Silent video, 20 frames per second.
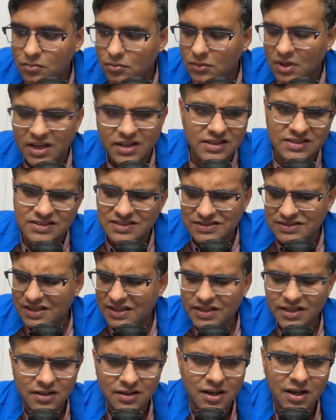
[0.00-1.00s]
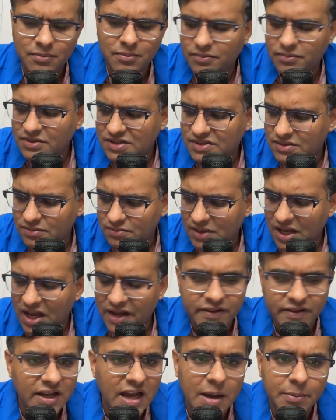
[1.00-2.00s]
And this is nothing, I'm just
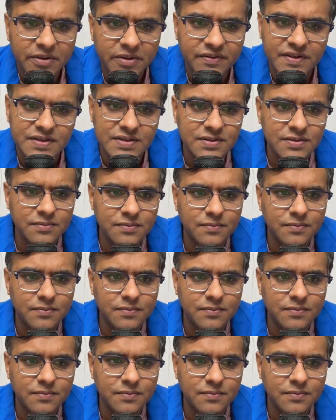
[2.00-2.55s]
having happy fizz.